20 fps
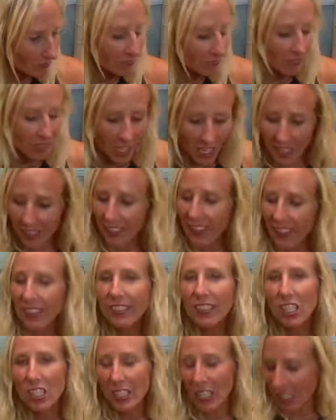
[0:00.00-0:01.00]
I think they're
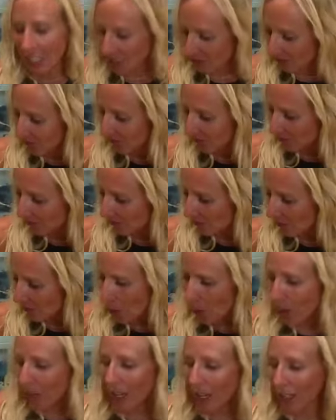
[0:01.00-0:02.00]
done.
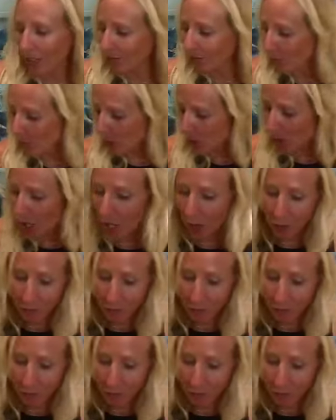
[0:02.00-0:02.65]
Okay, so